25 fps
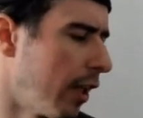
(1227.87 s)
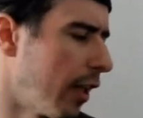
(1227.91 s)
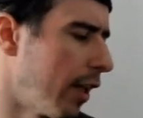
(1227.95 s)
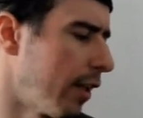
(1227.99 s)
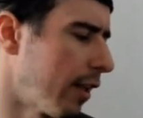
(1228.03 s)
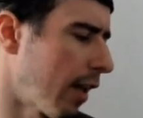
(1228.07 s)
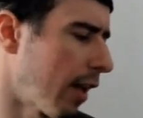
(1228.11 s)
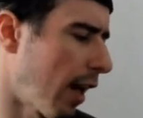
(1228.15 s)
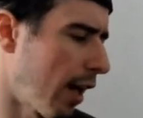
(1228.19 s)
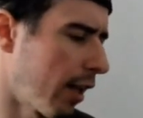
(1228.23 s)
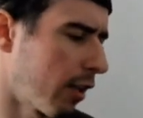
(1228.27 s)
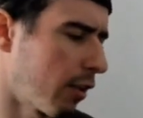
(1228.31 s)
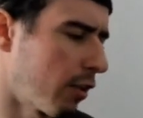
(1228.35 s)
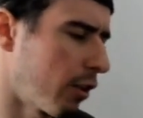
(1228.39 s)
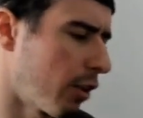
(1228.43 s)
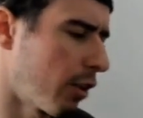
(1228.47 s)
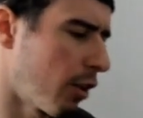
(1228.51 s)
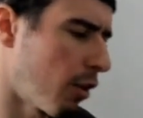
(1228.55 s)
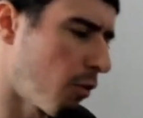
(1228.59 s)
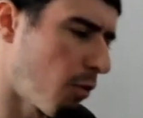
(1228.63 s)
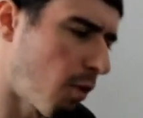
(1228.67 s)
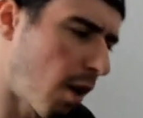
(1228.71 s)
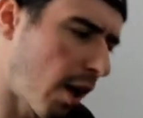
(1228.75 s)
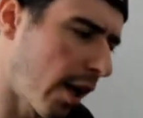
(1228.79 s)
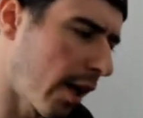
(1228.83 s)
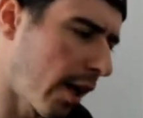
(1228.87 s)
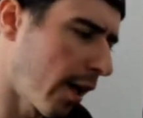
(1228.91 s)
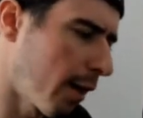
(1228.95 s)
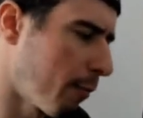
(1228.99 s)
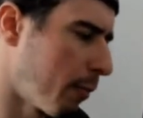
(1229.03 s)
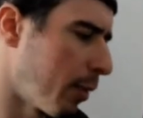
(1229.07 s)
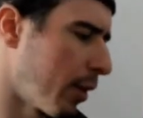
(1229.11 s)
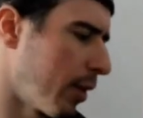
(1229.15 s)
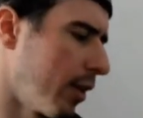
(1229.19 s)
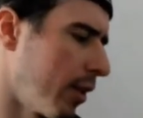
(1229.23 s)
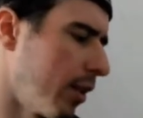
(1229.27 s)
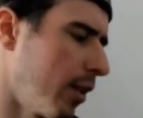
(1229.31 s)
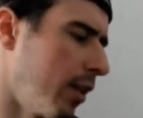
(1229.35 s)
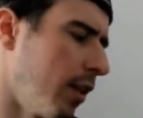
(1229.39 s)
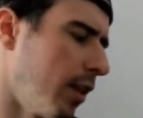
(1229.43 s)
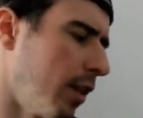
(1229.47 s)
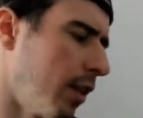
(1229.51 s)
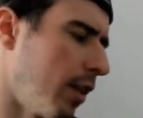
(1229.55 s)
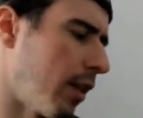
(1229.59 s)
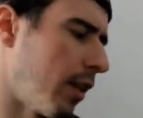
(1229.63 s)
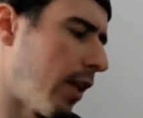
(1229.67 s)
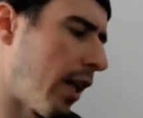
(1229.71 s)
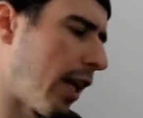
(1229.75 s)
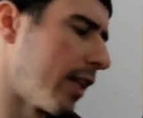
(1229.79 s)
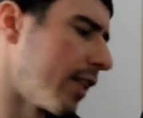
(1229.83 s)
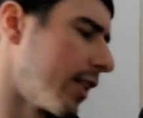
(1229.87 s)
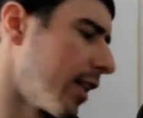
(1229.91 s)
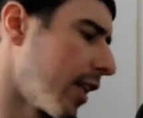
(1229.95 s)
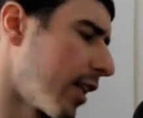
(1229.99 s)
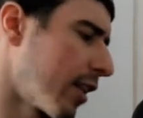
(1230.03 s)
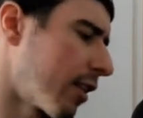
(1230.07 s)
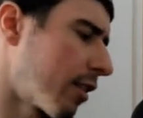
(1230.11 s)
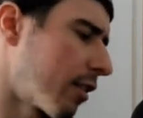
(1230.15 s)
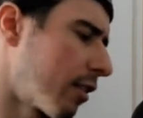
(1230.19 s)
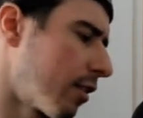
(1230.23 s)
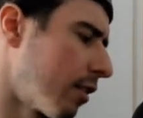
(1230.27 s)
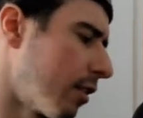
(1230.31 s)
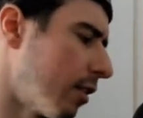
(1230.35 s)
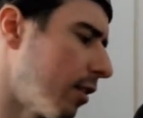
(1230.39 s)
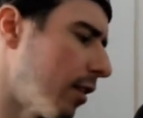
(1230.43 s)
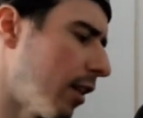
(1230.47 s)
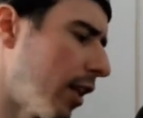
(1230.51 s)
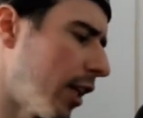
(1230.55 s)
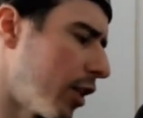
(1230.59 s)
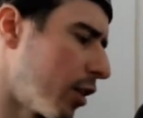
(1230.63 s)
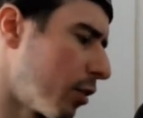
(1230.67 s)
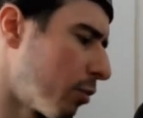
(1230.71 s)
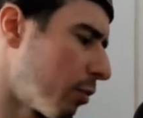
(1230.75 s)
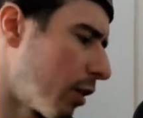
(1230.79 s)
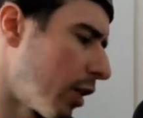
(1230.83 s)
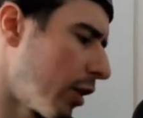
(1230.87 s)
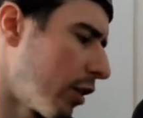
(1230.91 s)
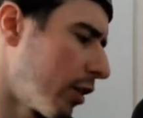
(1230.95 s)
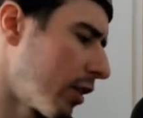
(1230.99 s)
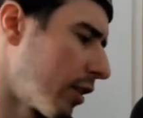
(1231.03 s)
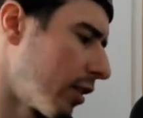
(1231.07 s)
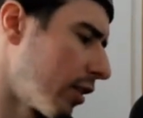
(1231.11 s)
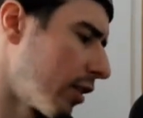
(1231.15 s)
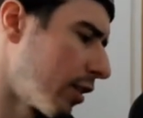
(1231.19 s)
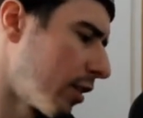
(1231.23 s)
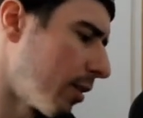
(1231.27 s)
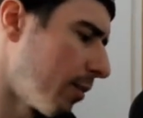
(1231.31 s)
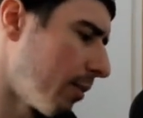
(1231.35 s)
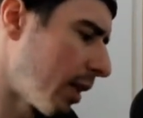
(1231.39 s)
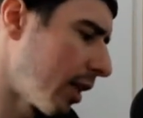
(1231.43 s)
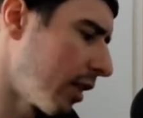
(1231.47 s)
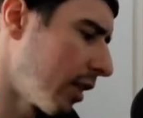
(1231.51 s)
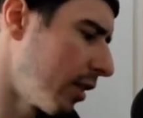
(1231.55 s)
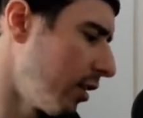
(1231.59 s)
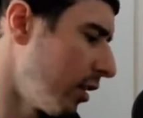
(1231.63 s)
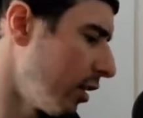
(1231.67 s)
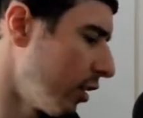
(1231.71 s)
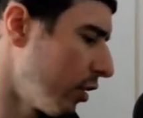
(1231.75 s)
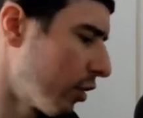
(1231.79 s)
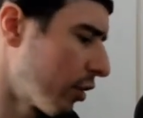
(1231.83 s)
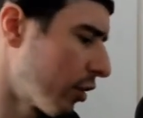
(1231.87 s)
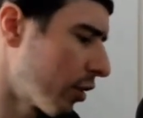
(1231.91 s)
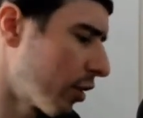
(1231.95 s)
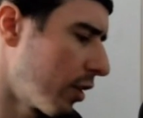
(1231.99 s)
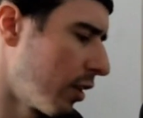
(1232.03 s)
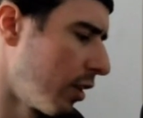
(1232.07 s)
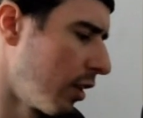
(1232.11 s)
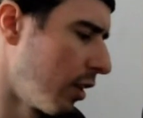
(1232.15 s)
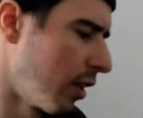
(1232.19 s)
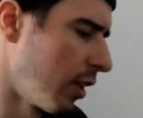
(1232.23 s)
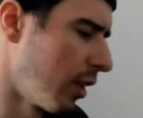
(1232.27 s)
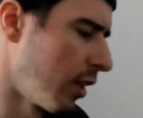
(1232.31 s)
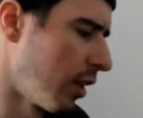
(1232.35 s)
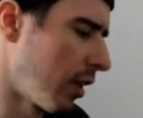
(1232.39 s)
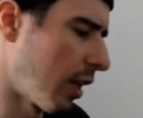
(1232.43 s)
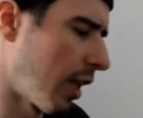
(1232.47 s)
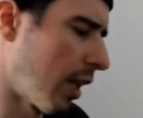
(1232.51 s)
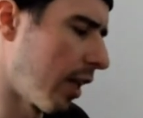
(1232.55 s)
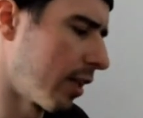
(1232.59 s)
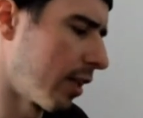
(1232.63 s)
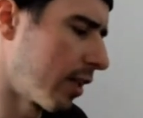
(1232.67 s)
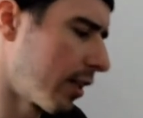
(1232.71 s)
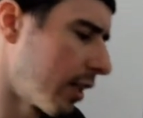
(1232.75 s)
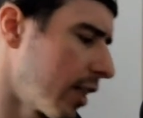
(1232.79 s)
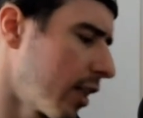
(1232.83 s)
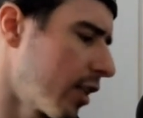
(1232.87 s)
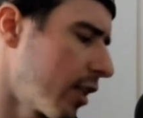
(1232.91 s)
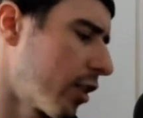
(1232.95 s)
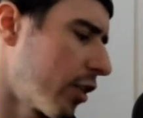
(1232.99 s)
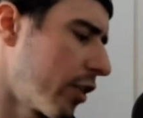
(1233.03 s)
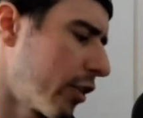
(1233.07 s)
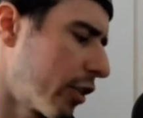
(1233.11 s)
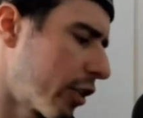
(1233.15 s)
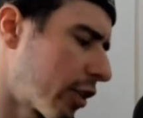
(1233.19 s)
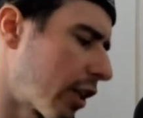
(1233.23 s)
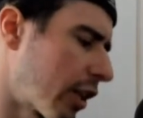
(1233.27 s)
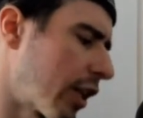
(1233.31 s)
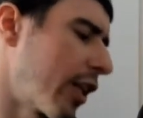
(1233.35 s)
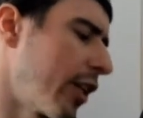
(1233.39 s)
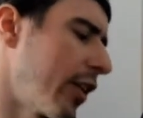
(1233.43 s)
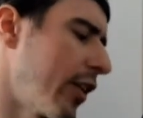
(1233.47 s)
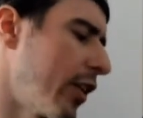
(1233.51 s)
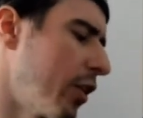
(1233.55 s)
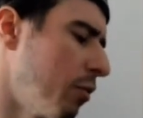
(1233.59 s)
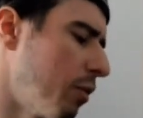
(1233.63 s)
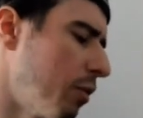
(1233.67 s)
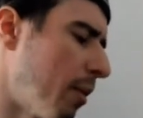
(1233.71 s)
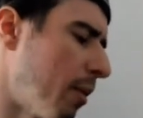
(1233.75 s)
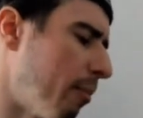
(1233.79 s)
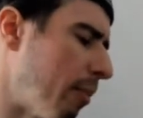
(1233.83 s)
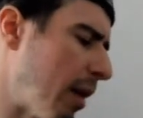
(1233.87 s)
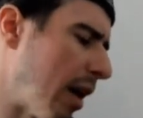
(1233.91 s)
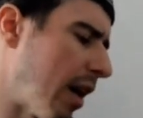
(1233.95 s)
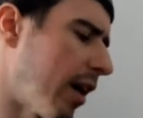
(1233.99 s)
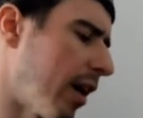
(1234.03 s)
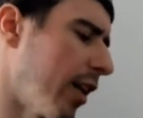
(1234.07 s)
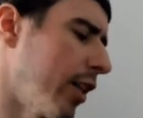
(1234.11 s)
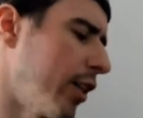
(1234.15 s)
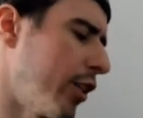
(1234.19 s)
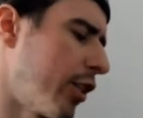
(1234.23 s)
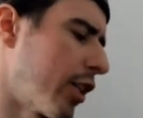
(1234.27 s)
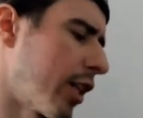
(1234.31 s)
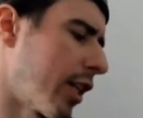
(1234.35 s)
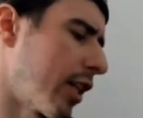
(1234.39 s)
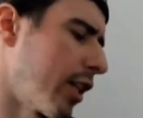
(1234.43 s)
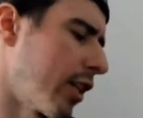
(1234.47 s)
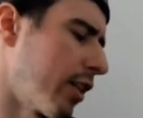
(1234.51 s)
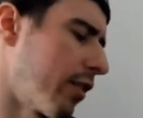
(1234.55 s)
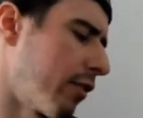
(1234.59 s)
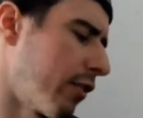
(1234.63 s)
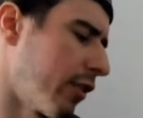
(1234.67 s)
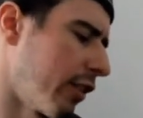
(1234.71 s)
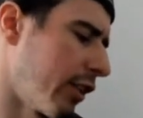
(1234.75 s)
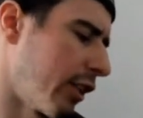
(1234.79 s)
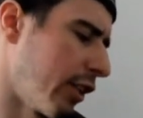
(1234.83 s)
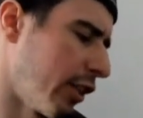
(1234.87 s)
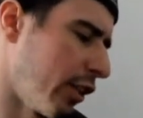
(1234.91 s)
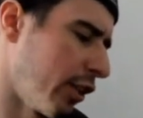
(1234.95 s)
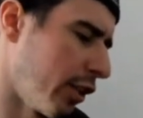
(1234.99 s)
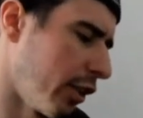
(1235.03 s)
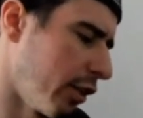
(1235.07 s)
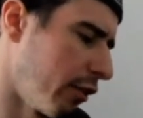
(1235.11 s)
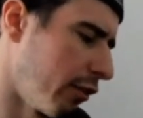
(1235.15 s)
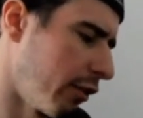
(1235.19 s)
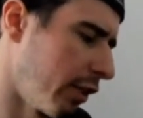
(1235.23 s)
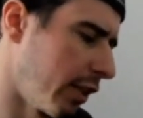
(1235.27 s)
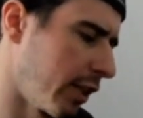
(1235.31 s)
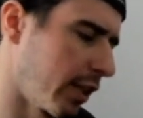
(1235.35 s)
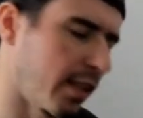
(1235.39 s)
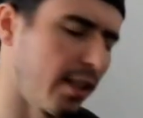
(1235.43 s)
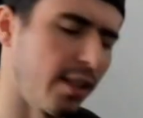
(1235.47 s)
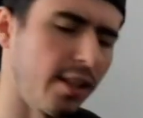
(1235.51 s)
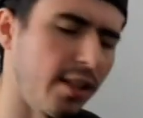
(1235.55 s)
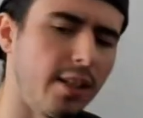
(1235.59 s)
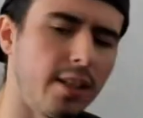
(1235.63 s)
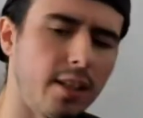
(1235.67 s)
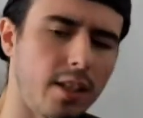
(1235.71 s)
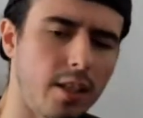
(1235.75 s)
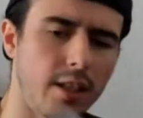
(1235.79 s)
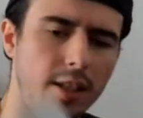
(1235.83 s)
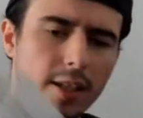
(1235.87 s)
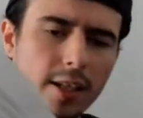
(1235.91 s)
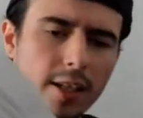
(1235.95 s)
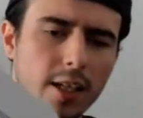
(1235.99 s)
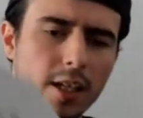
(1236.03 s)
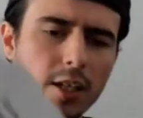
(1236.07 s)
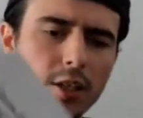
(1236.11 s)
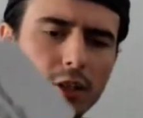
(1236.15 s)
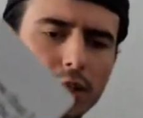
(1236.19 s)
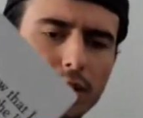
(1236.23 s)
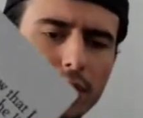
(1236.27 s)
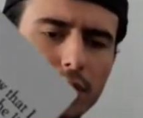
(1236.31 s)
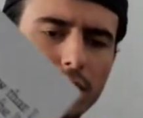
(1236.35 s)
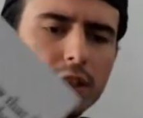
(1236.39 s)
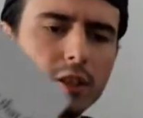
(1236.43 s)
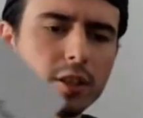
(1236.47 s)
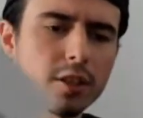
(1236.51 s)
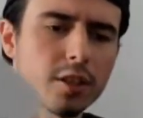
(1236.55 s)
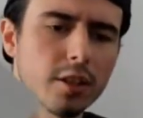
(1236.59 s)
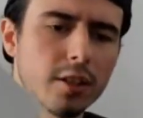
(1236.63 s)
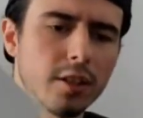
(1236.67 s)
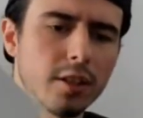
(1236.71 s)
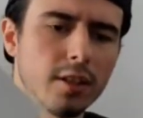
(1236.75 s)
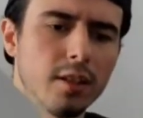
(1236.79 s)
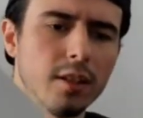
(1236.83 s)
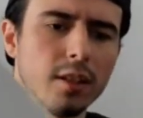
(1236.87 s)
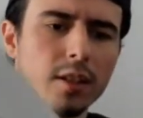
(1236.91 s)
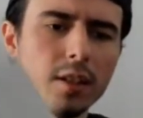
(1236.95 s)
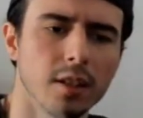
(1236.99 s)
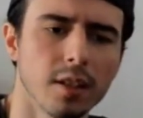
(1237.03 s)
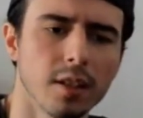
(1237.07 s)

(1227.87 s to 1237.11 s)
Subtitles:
And I don't know why, but I guess as well as this message, I think they're trying to apologize for their doing. And they understood.